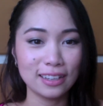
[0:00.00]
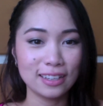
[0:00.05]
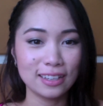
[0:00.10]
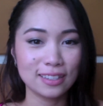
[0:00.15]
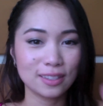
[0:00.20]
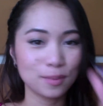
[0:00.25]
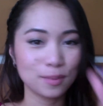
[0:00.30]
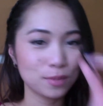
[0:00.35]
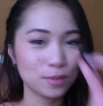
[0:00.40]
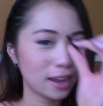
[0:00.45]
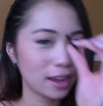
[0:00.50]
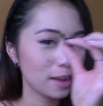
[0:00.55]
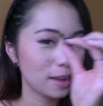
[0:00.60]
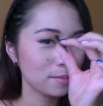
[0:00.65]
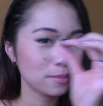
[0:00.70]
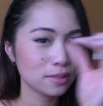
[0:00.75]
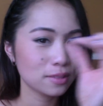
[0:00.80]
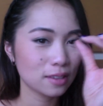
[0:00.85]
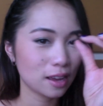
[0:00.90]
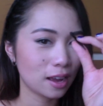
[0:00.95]

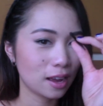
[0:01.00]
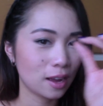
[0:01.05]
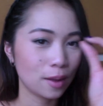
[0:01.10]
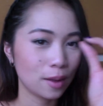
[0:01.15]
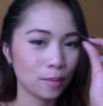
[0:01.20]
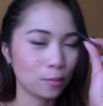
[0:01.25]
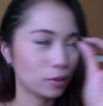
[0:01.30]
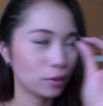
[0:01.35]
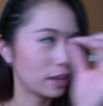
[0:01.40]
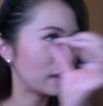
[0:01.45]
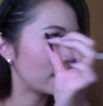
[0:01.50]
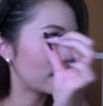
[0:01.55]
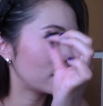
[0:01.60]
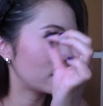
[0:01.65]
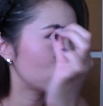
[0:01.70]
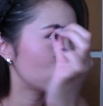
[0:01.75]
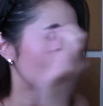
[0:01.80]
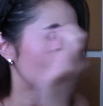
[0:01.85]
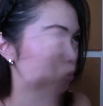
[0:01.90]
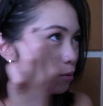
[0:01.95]
Sometimes when I
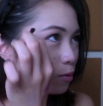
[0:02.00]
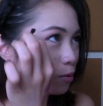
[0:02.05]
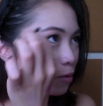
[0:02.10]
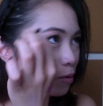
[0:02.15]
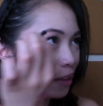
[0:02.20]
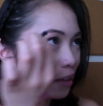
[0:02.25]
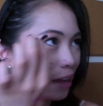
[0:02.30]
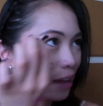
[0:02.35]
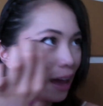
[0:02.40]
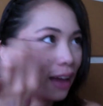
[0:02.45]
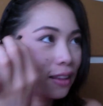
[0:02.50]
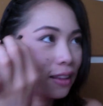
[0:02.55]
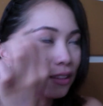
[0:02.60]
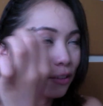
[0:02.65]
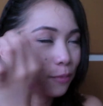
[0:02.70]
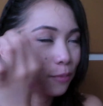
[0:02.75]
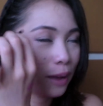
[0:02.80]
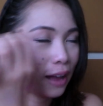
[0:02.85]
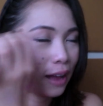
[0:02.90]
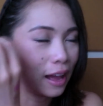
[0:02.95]
get to the ends
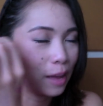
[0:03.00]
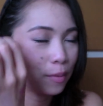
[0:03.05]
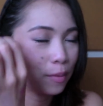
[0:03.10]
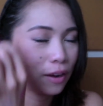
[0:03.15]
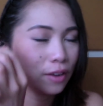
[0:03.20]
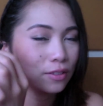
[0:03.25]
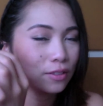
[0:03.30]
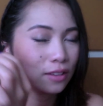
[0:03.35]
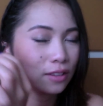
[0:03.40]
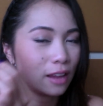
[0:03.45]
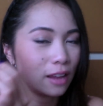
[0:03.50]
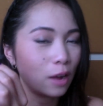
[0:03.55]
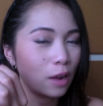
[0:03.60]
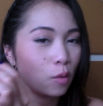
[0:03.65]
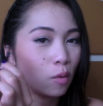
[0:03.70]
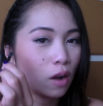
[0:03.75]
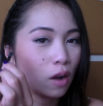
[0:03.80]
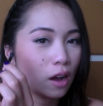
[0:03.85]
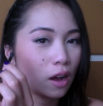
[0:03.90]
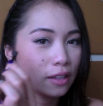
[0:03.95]
of my eyebrows and I
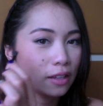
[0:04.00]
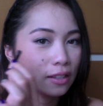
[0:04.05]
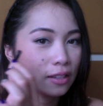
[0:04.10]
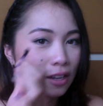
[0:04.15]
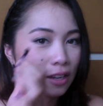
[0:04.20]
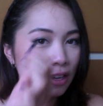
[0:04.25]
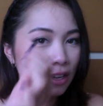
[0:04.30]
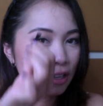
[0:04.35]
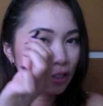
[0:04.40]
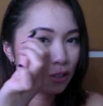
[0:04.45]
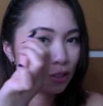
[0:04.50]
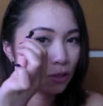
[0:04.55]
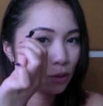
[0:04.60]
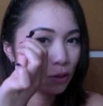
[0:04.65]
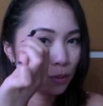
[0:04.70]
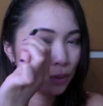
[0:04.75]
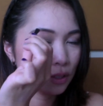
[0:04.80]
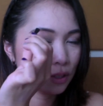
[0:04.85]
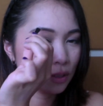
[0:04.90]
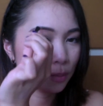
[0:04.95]
want to
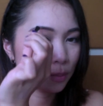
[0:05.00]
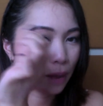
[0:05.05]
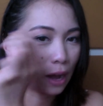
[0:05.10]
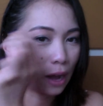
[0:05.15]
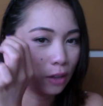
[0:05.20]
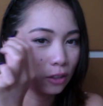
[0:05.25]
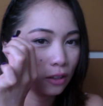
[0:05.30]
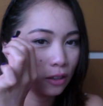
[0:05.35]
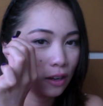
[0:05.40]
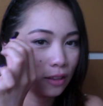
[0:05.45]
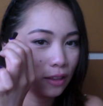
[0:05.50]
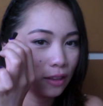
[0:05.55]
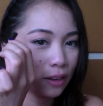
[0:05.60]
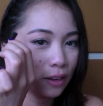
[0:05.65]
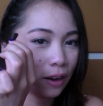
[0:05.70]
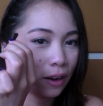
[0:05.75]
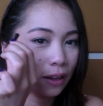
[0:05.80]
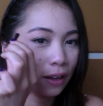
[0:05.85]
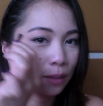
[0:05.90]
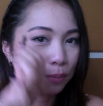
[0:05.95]
put some powder on
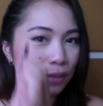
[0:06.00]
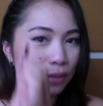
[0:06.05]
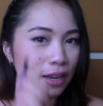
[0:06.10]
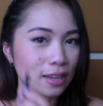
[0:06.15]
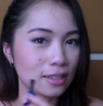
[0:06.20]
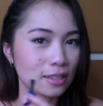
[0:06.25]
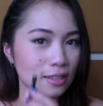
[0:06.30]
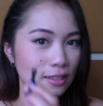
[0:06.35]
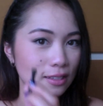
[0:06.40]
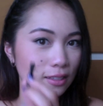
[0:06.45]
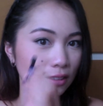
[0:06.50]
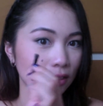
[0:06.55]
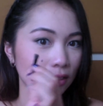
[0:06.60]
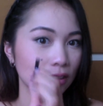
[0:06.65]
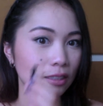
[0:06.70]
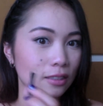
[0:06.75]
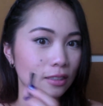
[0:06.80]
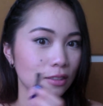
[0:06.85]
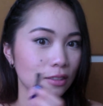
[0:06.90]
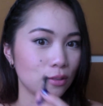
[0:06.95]
there, it applies it a
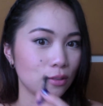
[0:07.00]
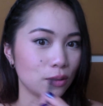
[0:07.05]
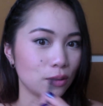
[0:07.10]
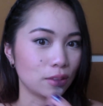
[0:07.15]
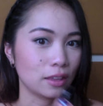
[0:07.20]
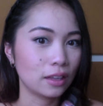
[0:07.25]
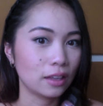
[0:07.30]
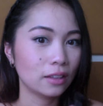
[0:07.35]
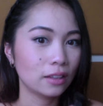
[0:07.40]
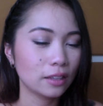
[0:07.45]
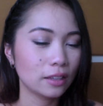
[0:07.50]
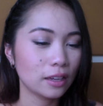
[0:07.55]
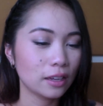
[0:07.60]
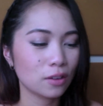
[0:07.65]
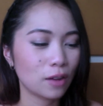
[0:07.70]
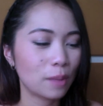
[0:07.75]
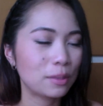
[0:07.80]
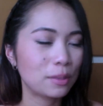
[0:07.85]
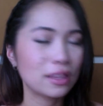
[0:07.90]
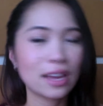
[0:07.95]
little too
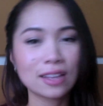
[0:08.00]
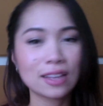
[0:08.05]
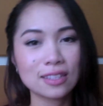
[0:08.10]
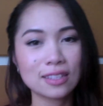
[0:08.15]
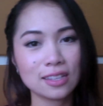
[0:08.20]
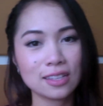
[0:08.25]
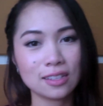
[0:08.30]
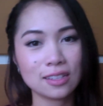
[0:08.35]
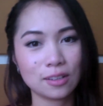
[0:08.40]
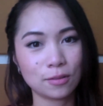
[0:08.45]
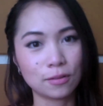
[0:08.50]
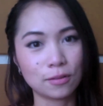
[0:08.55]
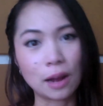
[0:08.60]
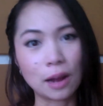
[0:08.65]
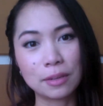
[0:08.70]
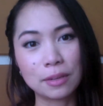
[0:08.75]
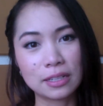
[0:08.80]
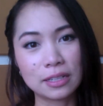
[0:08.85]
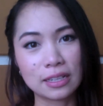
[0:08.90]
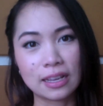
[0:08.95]
thickly. I mean, that's easy to
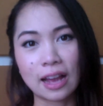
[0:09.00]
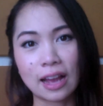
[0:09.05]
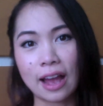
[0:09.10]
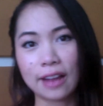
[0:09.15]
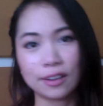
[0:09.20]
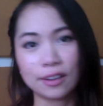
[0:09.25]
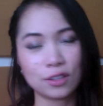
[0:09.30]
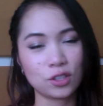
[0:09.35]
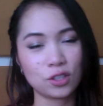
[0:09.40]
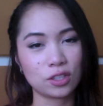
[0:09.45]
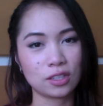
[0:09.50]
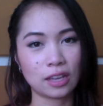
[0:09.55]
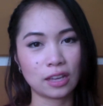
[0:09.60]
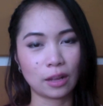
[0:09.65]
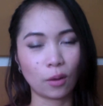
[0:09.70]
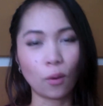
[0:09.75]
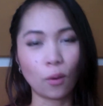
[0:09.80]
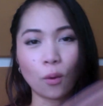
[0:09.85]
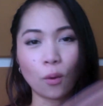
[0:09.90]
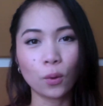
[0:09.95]
remedy. I could just
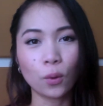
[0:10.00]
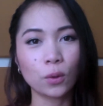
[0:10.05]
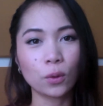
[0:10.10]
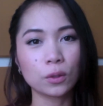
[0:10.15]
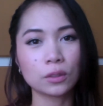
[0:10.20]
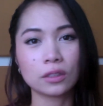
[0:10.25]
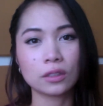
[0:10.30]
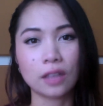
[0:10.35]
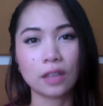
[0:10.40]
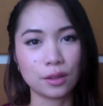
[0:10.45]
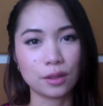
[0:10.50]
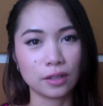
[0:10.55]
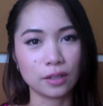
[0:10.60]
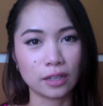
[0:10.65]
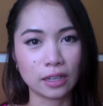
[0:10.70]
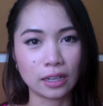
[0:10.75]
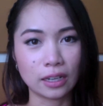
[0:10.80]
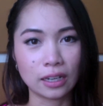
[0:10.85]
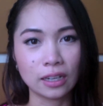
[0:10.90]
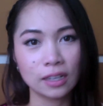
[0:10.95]
get a whole
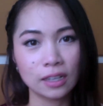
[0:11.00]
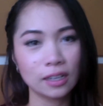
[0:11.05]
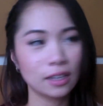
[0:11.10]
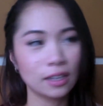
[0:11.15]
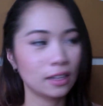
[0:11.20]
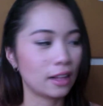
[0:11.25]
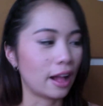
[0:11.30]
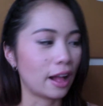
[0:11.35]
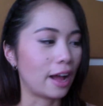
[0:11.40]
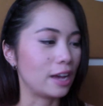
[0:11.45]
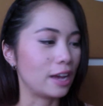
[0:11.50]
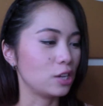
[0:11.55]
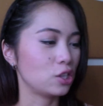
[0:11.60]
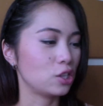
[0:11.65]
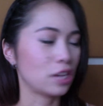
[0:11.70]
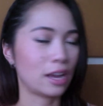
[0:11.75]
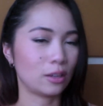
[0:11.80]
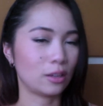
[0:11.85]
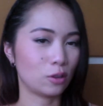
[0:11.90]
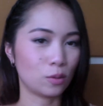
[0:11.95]
nother
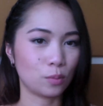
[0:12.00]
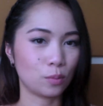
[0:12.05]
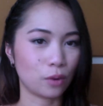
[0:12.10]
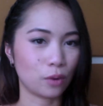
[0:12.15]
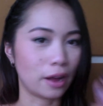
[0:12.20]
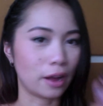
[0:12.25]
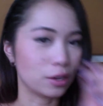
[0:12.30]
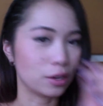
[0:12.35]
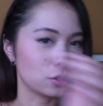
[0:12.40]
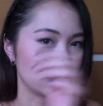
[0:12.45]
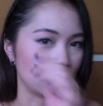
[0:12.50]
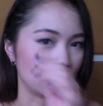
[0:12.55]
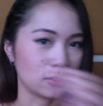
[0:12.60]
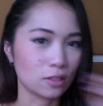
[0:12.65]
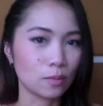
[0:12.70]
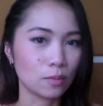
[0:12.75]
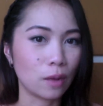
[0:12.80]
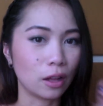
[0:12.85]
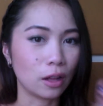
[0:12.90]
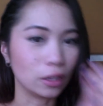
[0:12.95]
eyeshadow brush, like a
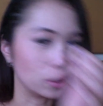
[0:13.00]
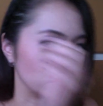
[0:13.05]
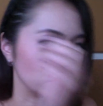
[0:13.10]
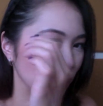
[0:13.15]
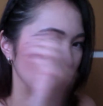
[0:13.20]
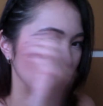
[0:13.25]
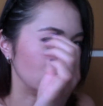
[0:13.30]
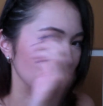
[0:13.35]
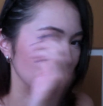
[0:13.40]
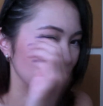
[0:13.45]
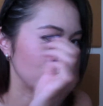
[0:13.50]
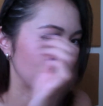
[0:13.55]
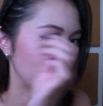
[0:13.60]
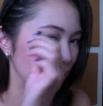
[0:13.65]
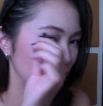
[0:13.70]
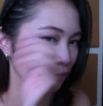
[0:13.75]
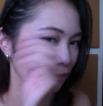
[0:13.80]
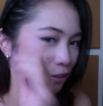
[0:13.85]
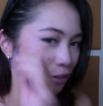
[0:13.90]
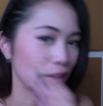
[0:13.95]
smaller one,
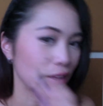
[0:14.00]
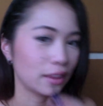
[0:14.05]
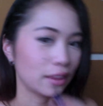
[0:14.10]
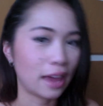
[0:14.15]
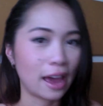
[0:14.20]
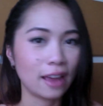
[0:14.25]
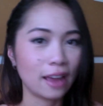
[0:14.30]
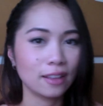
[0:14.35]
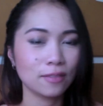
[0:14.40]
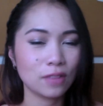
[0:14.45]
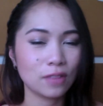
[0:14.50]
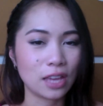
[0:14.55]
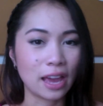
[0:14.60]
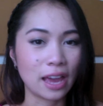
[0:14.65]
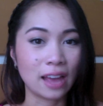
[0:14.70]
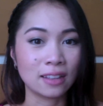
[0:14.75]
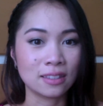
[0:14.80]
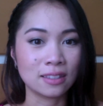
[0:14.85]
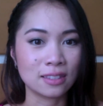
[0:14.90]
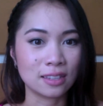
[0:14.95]
and fill the
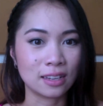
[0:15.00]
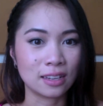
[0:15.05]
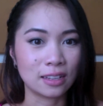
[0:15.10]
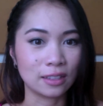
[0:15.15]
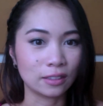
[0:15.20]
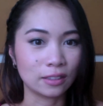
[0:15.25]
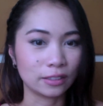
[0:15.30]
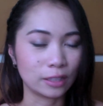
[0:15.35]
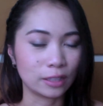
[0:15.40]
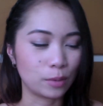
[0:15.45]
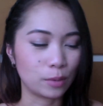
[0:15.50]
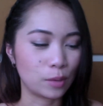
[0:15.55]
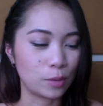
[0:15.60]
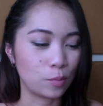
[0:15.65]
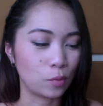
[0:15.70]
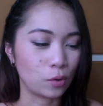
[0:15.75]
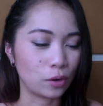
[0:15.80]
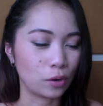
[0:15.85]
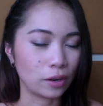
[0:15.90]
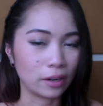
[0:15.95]
ends in a little bit
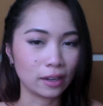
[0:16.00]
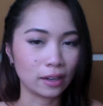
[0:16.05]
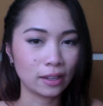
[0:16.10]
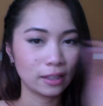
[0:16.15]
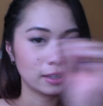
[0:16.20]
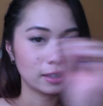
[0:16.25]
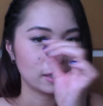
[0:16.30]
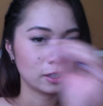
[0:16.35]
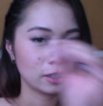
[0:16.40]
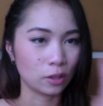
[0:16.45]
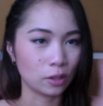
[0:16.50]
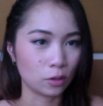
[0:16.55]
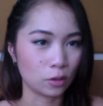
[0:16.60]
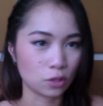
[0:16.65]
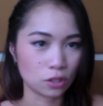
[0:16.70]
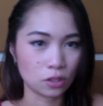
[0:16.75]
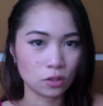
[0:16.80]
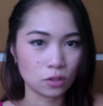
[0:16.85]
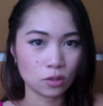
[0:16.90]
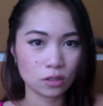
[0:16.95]
more. You know,
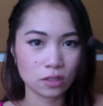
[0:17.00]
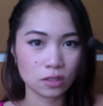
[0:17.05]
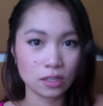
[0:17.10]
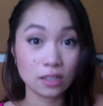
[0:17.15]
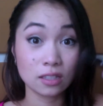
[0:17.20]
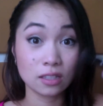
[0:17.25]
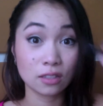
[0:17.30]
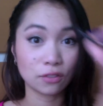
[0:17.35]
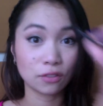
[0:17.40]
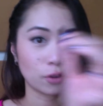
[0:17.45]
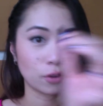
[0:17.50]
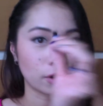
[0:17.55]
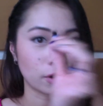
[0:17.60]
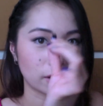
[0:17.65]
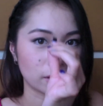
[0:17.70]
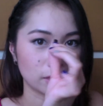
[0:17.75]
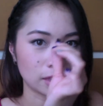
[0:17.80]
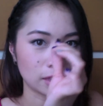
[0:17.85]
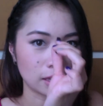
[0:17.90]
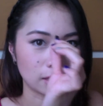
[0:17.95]
just use this
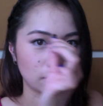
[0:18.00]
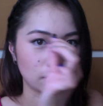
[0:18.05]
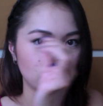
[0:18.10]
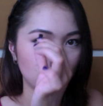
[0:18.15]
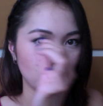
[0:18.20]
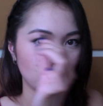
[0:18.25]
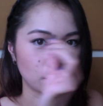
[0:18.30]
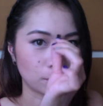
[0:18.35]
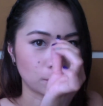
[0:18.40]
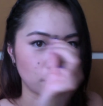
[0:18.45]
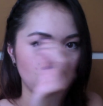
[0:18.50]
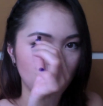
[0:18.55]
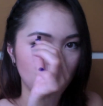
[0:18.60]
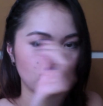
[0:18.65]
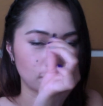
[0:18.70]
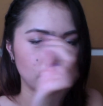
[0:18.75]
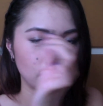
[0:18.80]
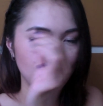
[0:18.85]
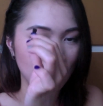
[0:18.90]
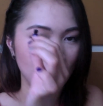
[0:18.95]
for the front part
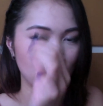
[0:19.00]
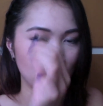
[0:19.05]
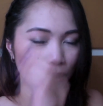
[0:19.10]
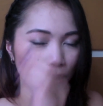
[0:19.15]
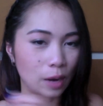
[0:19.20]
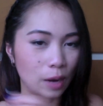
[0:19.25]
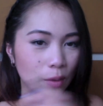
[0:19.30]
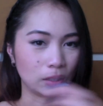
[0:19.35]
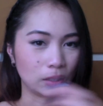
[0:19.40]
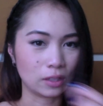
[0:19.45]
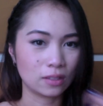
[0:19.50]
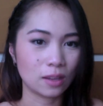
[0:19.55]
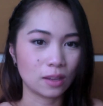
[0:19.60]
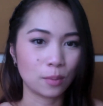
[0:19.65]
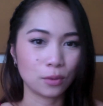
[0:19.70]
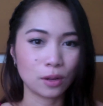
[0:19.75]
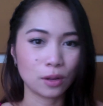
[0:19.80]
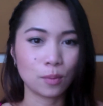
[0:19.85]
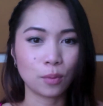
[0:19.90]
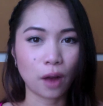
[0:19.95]
of my eyebrow and a
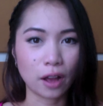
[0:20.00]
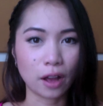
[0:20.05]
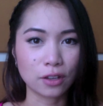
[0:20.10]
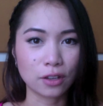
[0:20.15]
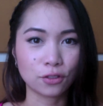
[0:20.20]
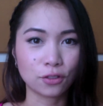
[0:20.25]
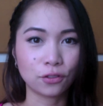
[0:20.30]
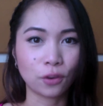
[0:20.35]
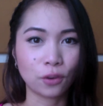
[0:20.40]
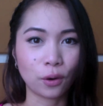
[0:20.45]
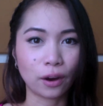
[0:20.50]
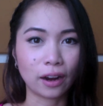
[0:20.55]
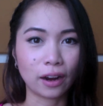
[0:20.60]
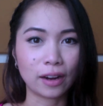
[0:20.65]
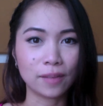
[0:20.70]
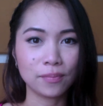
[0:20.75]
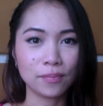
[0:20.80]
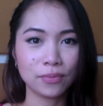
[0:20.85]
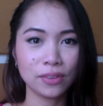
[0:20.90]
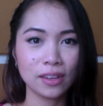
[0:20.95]
separate brush for
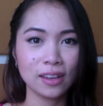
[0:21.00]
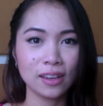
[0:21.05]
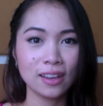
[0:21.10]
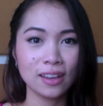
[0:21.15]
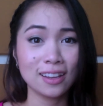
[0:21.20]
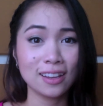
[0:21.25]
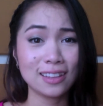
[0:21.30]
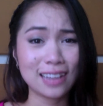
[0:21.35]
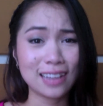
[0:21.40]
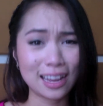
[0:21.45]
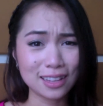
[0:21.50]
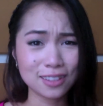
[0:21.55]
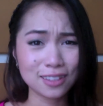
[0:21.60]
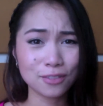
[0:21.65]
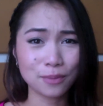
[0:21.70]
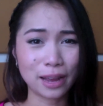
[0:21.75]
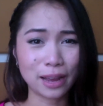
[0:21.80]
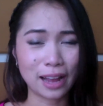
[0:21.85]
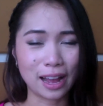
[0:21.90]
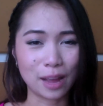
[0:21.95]
the ends
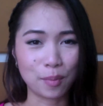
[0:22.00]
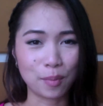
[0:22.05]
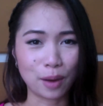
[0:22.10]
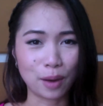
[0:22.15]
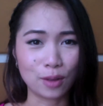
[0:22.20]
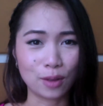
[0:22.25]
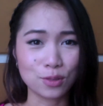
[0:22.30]
of my eyebrows.